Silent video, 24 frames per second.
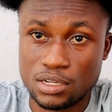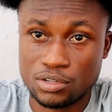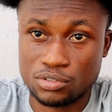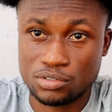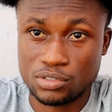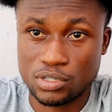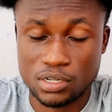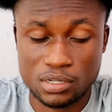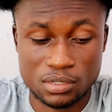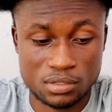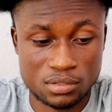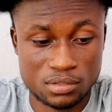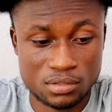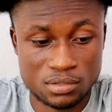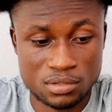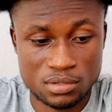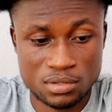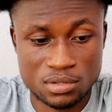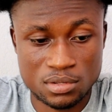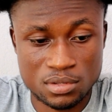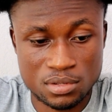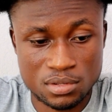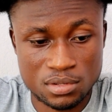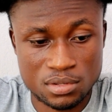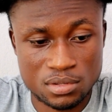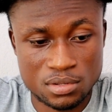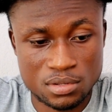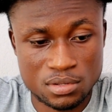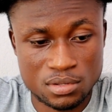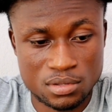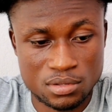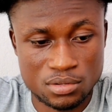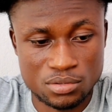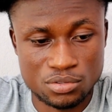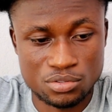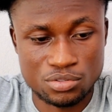Astra
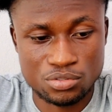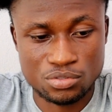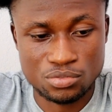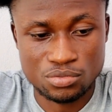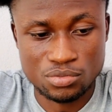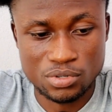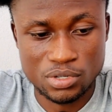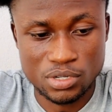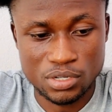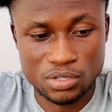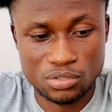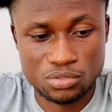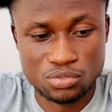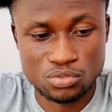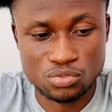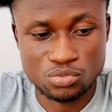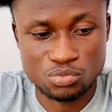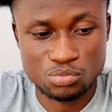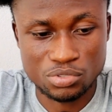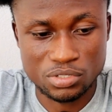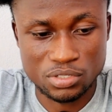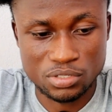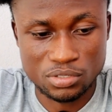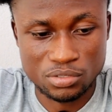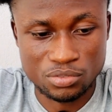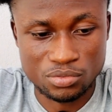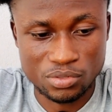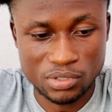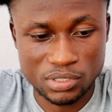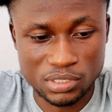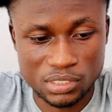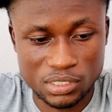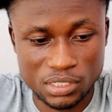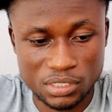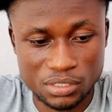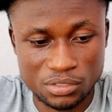2A, 2B,
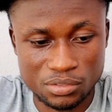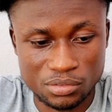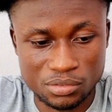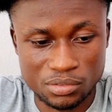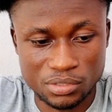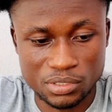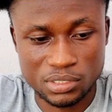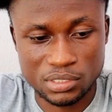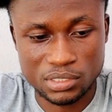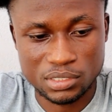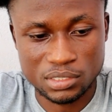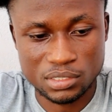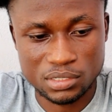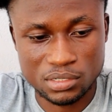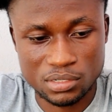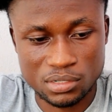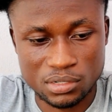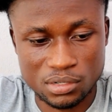20 degrees.